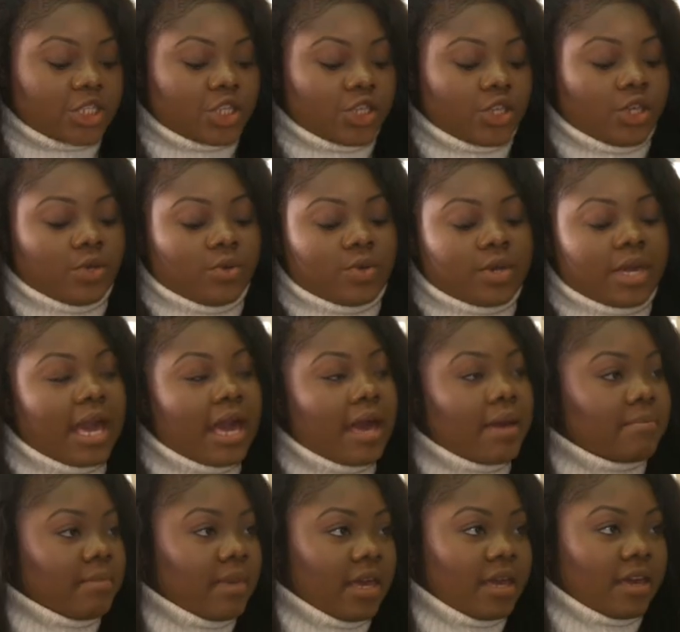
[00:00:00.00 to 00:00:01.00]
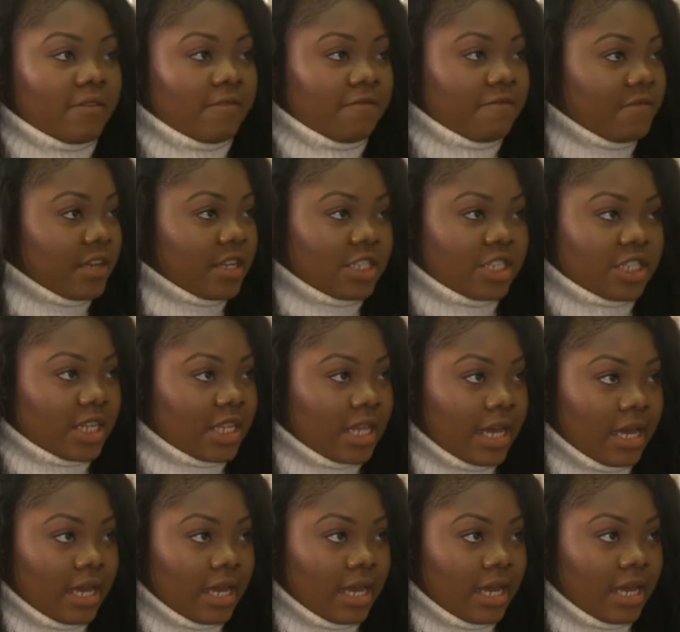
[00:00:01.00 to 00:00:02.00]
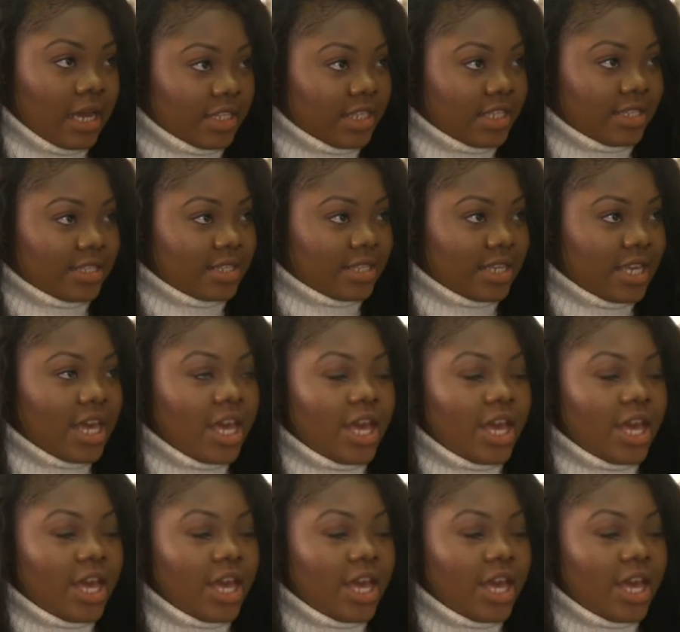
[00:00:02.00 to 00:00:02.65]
is You Can't Make Fish Climb Trees.